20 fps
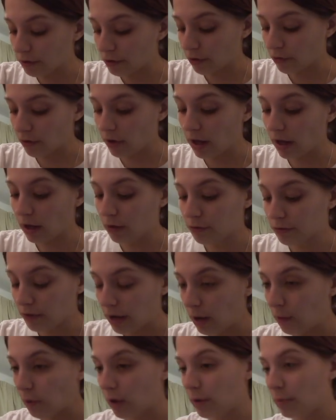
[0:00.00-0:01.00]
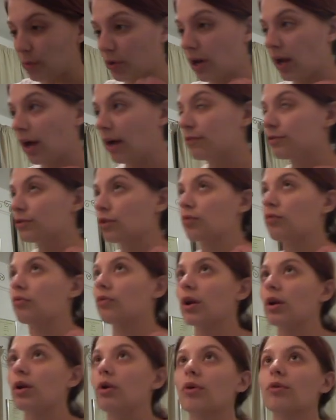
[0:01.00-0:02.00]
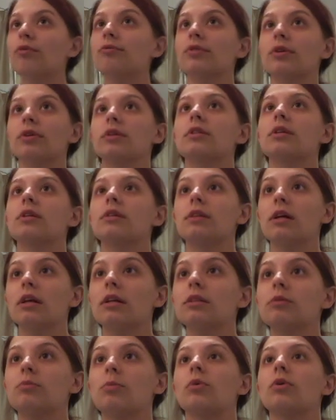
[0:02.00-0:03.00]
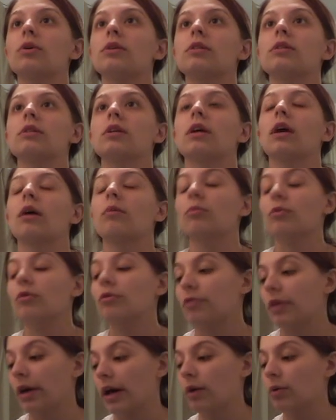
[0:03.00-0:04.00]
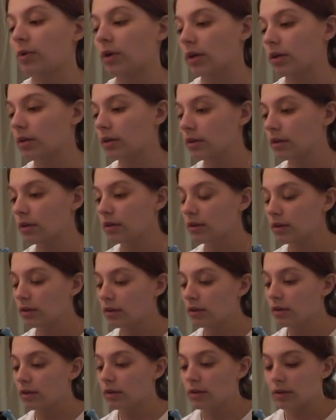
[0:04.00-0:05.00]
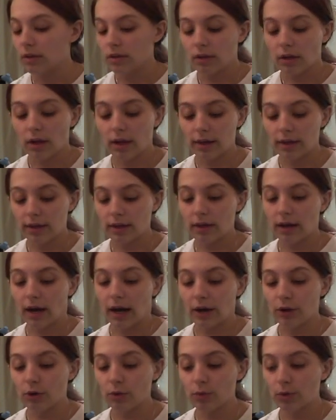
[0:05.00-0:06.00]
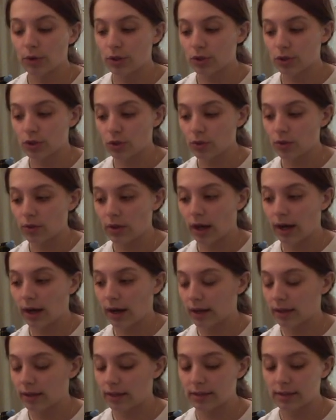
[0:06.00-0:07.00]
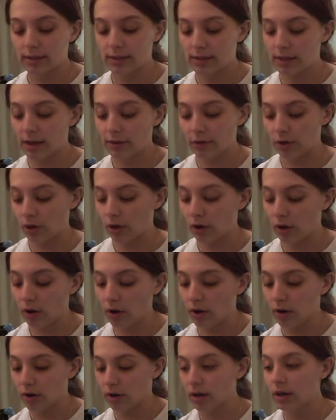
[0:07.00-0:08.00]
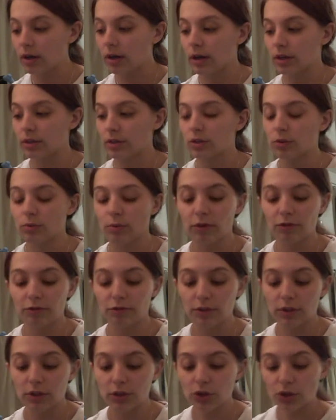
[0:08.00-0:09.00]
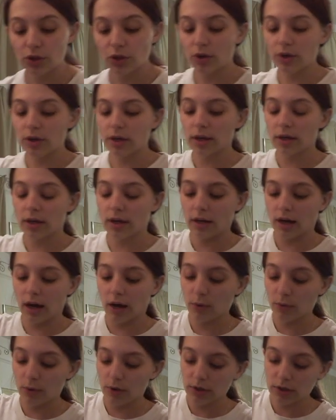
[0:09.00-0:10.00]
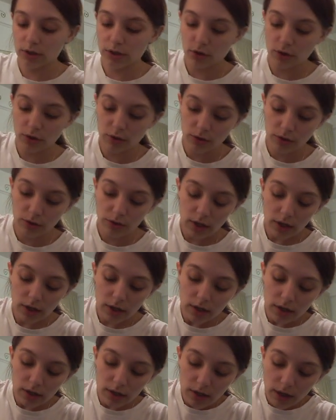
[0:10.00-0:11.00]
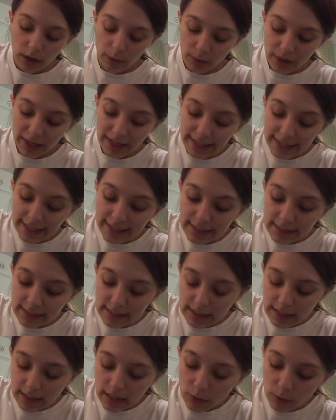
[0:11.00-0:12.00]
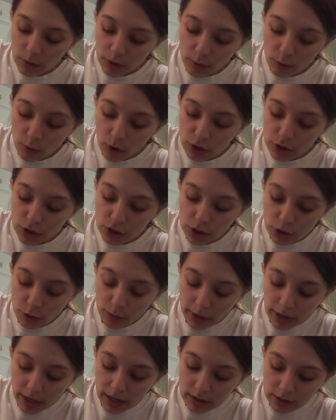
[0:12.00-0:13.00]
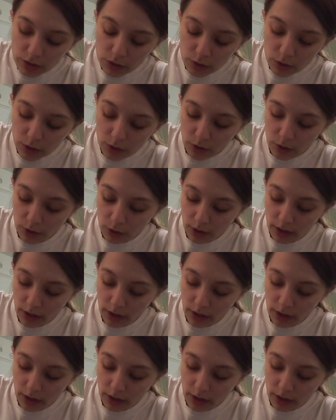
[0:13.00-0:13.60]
I run out of flour I'm gonna have to run over to Sainsbury's to get more flour. Like, I don't want to do that. It's 7 o'clock. I just want to finish cooking. I want to go, I want to eat and I want to watch Supernatural.